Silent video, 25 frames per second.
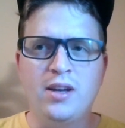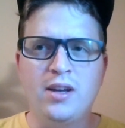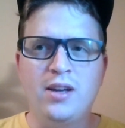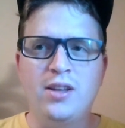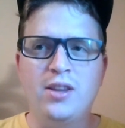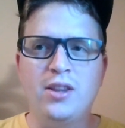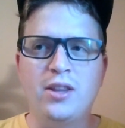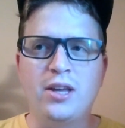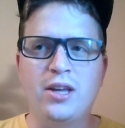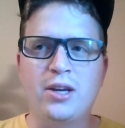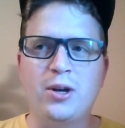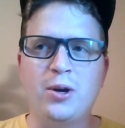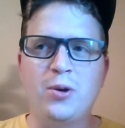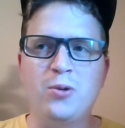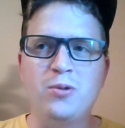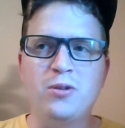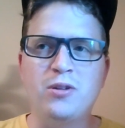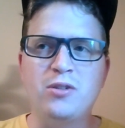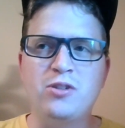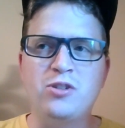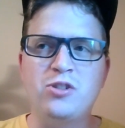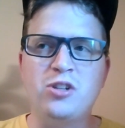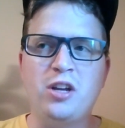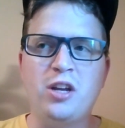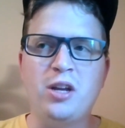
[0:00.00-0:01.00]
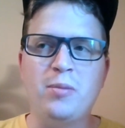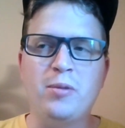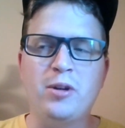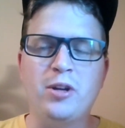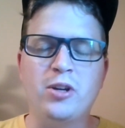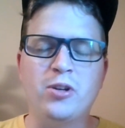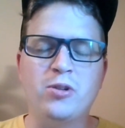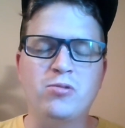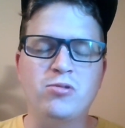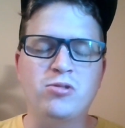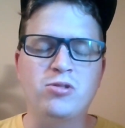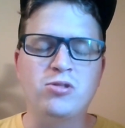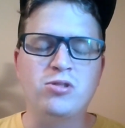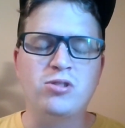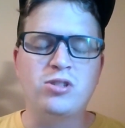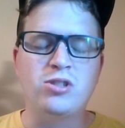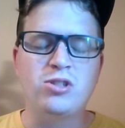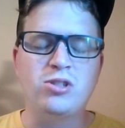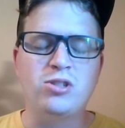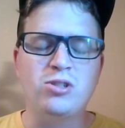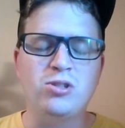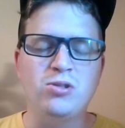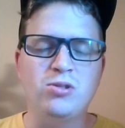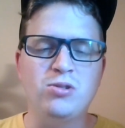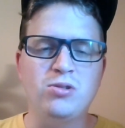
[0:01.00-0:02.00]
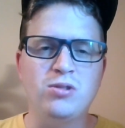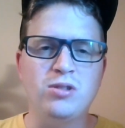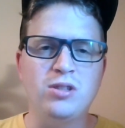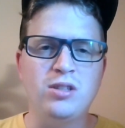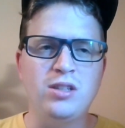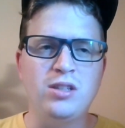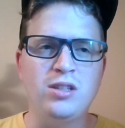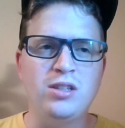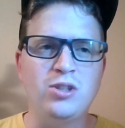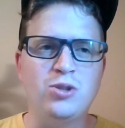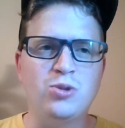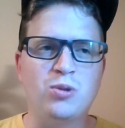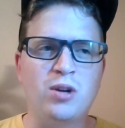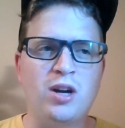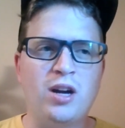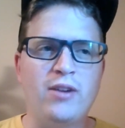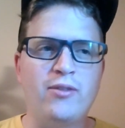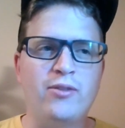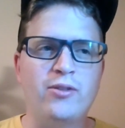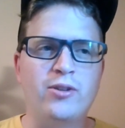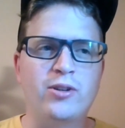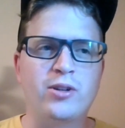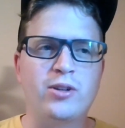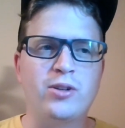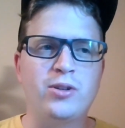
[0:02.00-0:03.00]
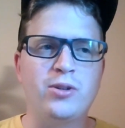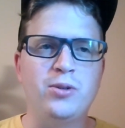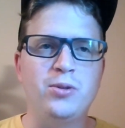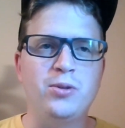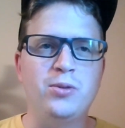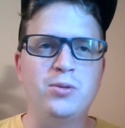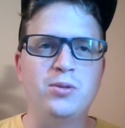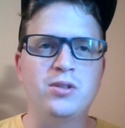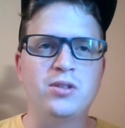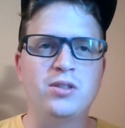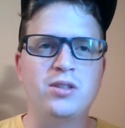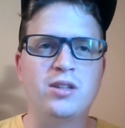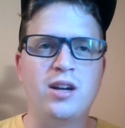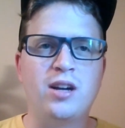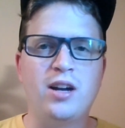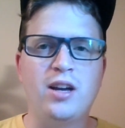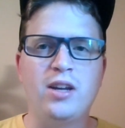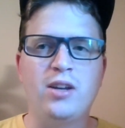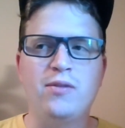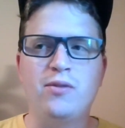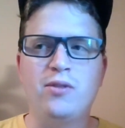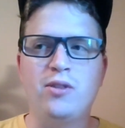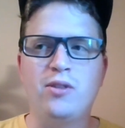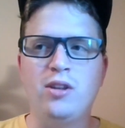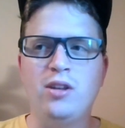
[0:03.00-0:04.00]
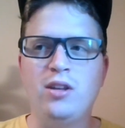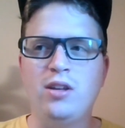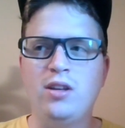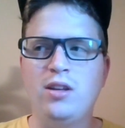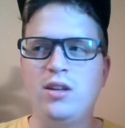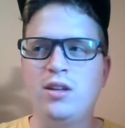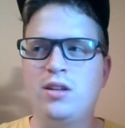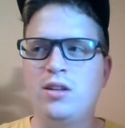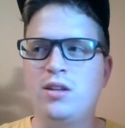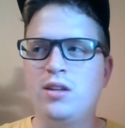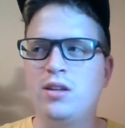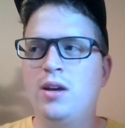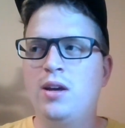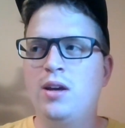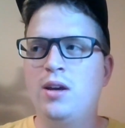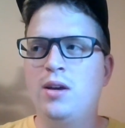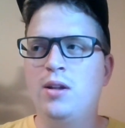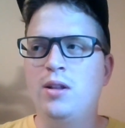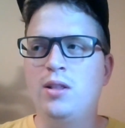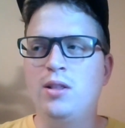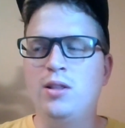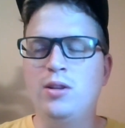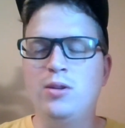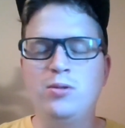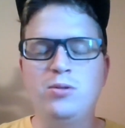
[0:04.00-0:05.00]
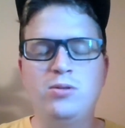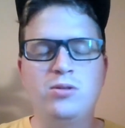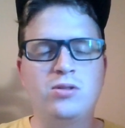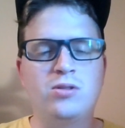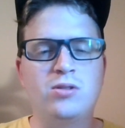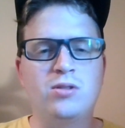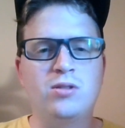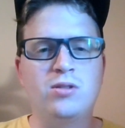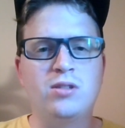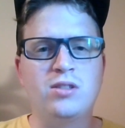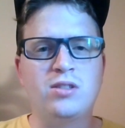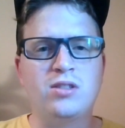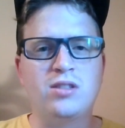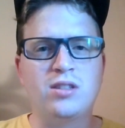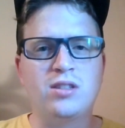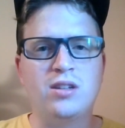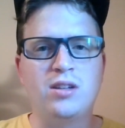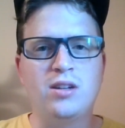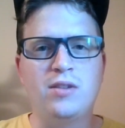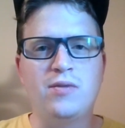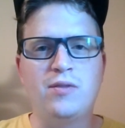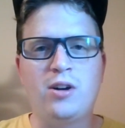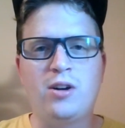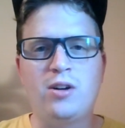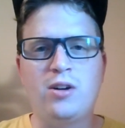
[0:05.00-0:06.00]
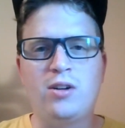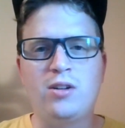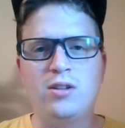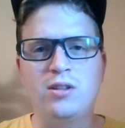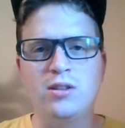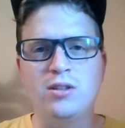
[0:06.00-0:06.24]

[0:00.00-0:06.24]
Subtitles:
The Kona shame goes to the driver who was kind of the loserest of all